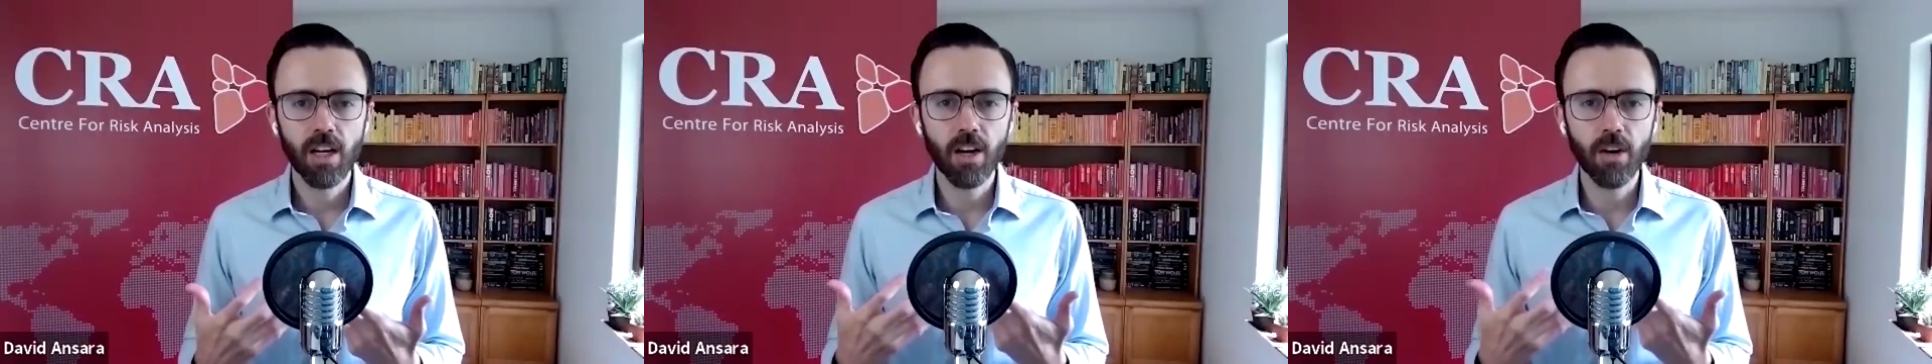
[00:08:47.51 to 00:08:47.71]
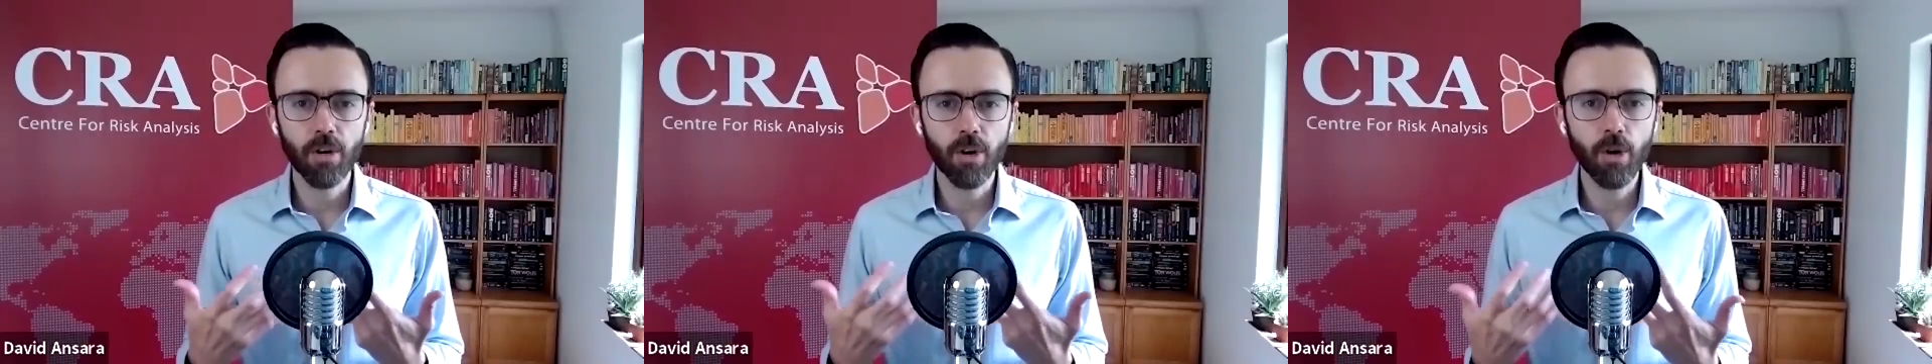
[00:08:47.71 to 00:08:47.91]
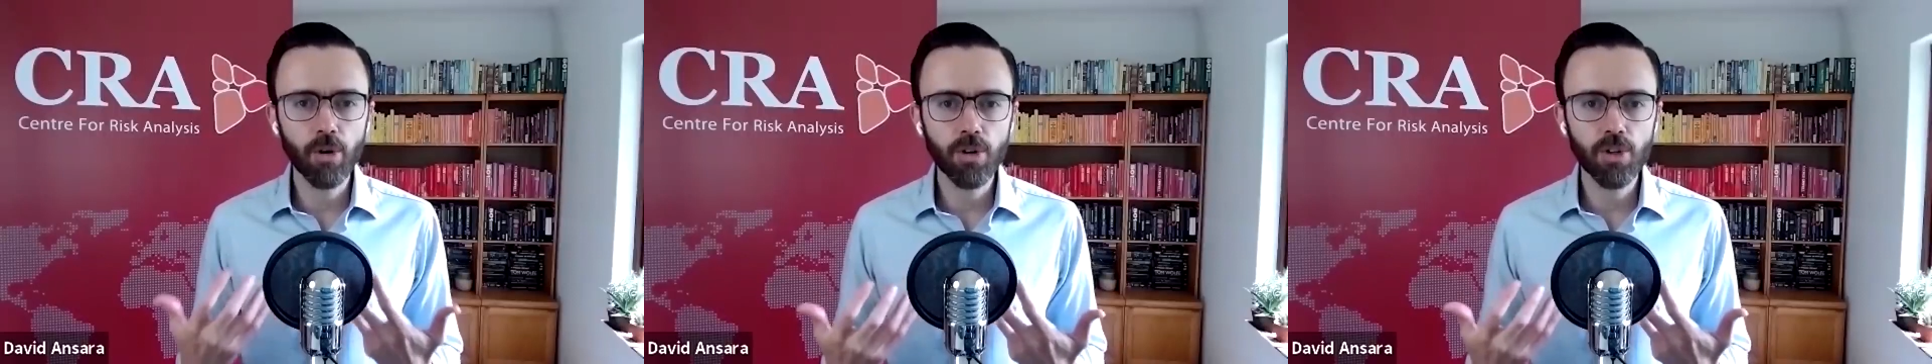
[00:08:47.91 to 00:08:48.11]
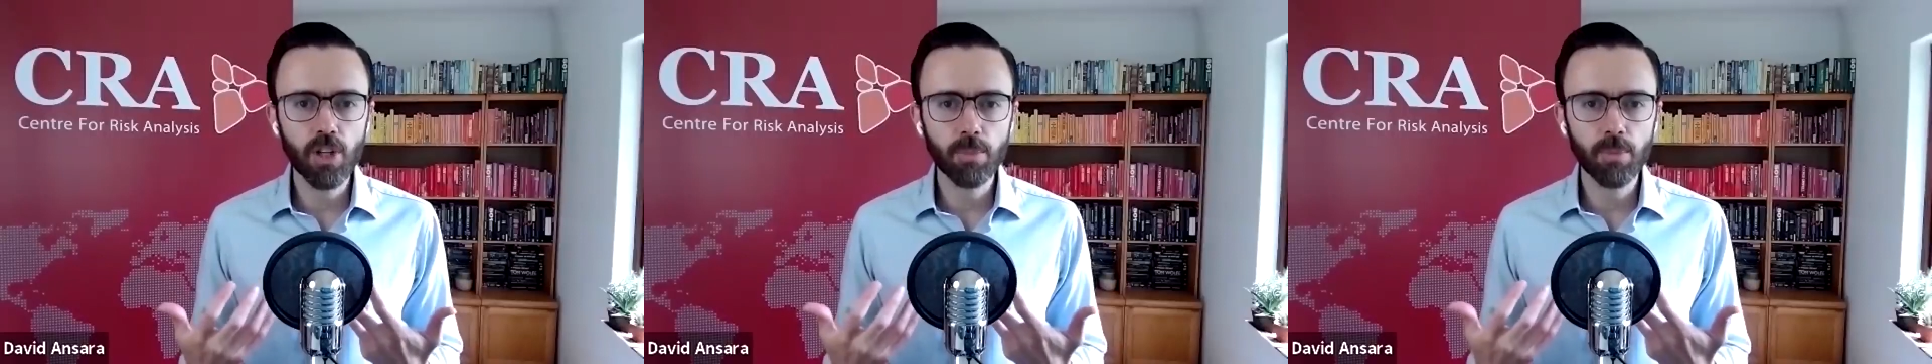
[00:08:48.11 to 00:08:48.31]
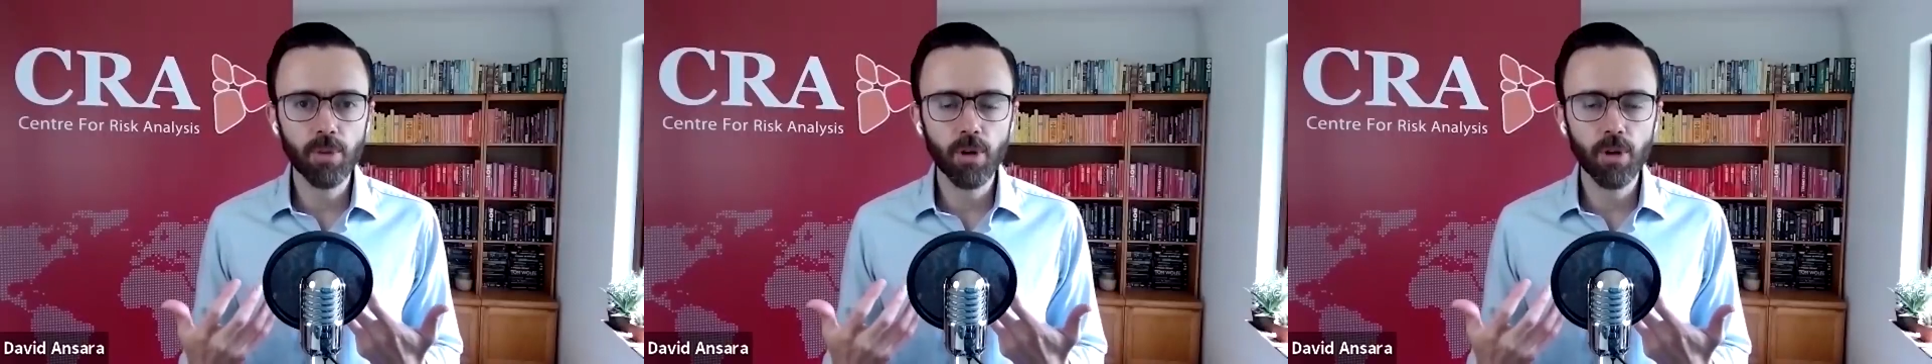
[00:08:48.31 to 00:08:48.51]
our
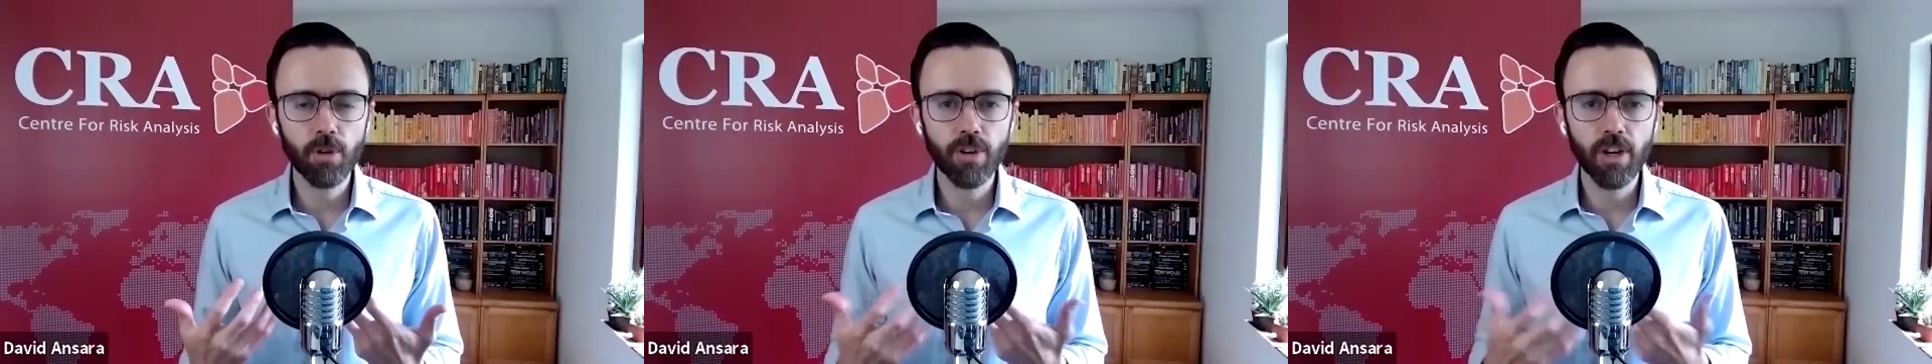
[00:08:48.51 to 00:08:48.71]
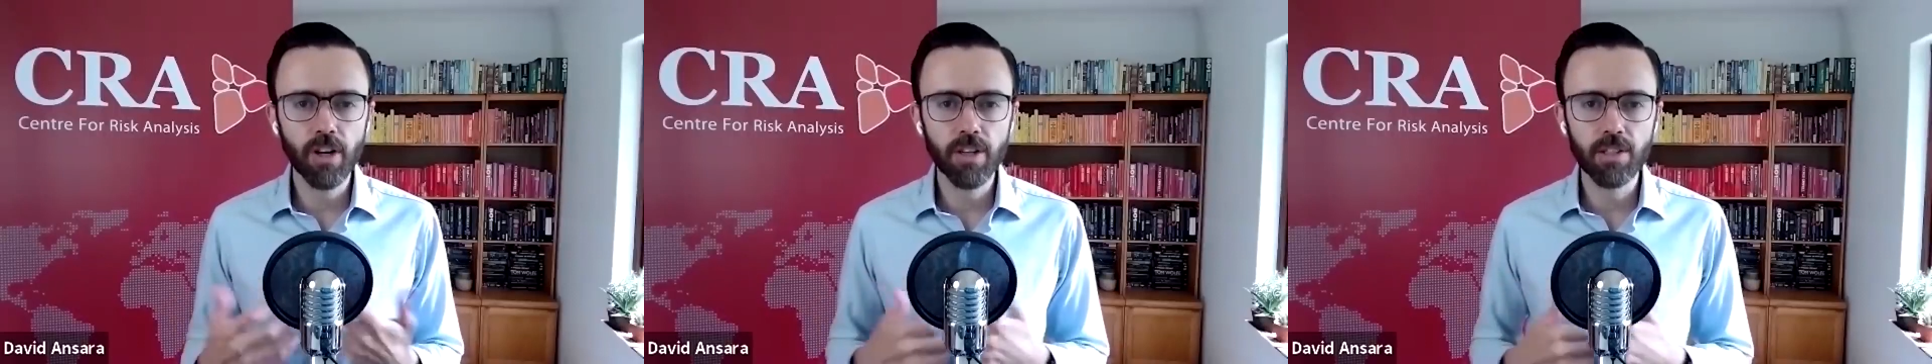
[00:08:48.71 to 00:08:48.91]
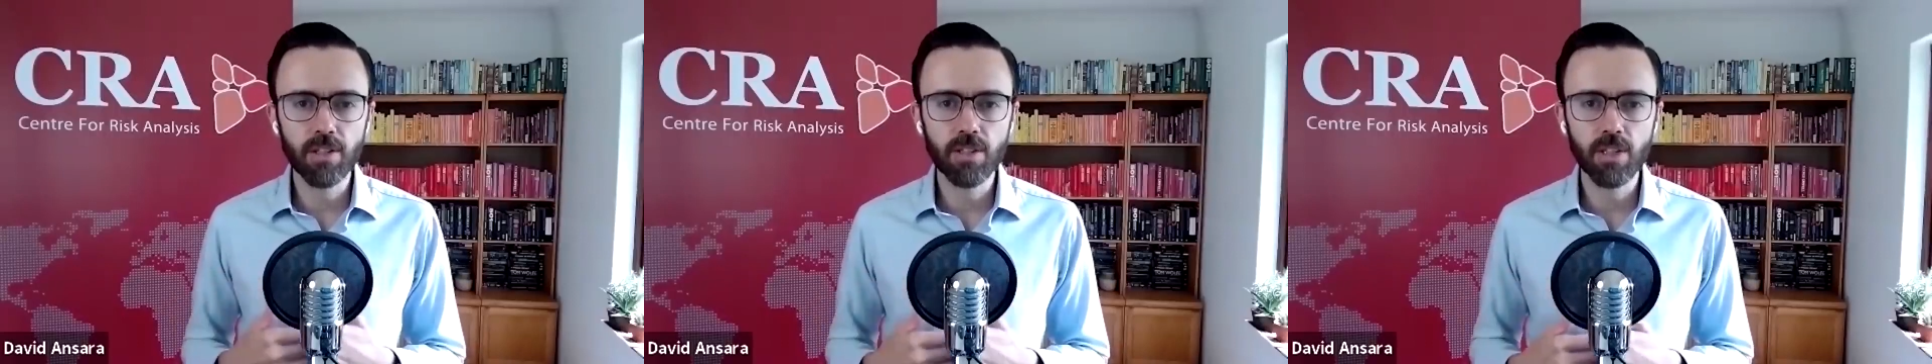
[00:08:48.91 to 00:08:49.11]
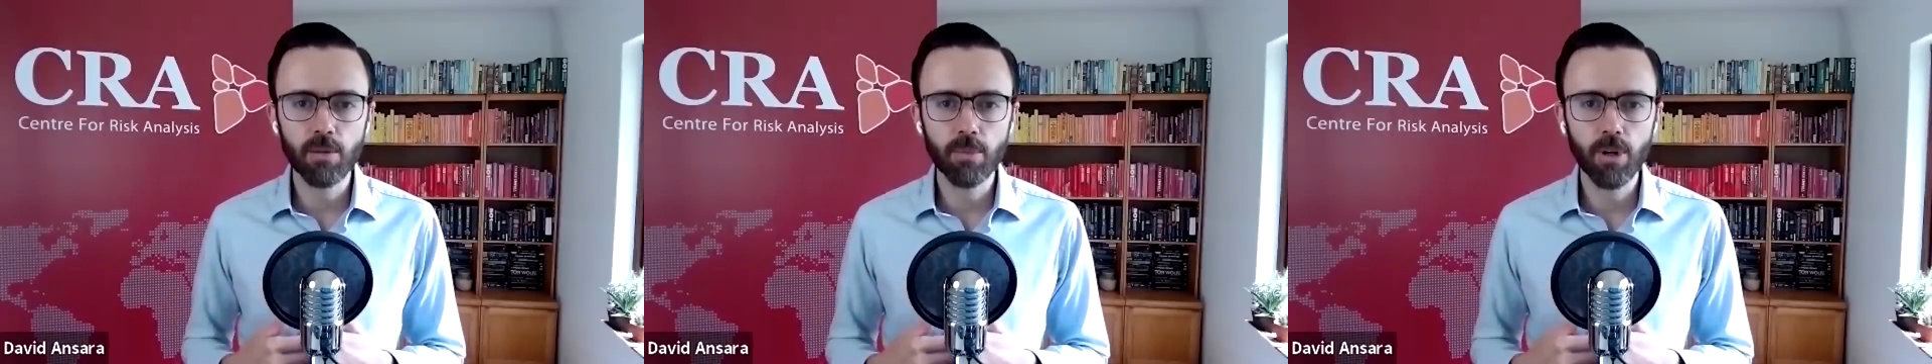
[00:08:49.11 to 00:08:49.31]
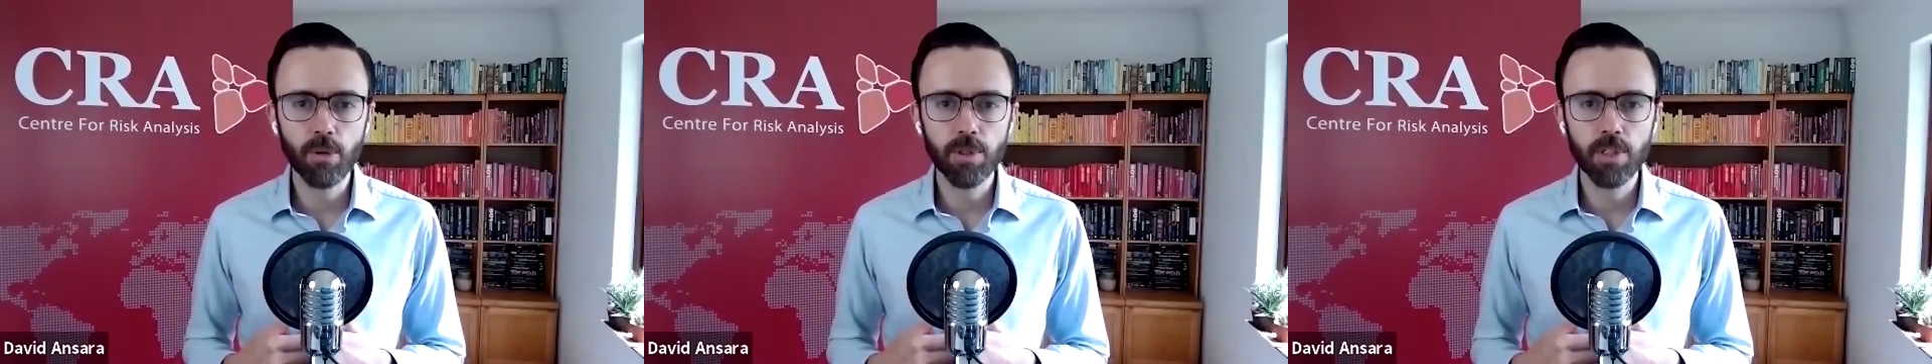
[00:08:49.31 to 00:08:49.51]
ownership over our
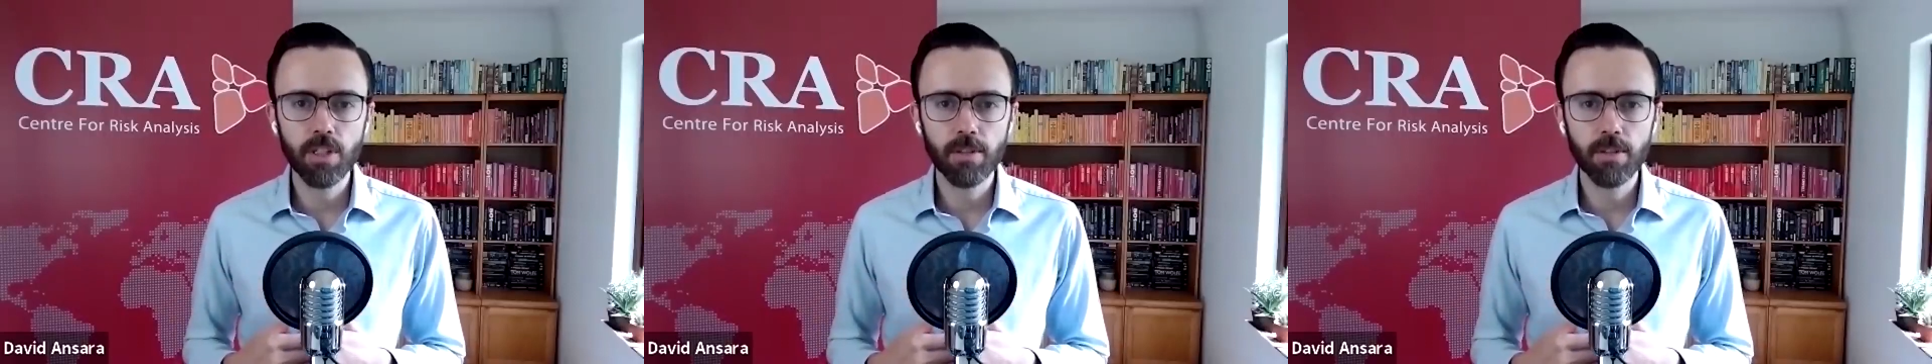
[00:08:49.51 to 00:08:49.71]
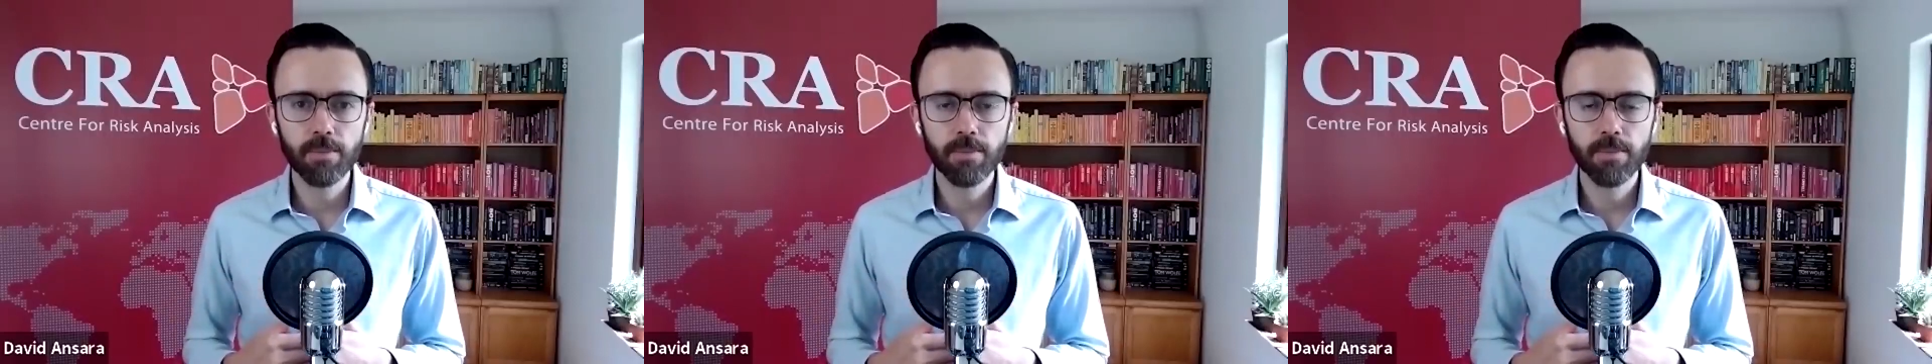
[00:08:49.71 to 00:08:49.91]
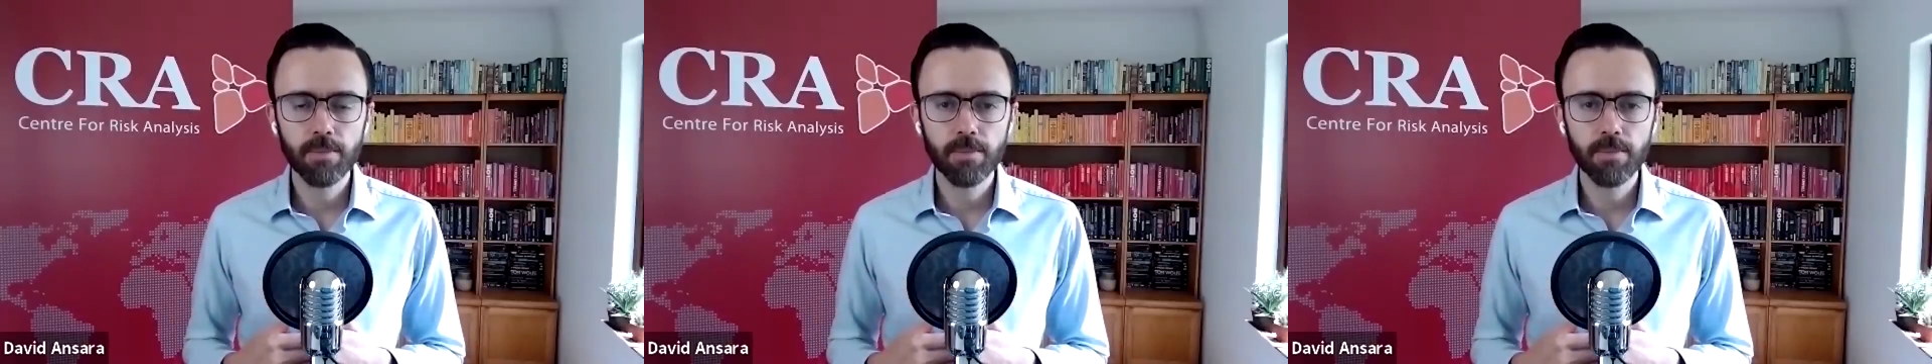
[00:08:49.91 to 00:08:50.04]
existing property?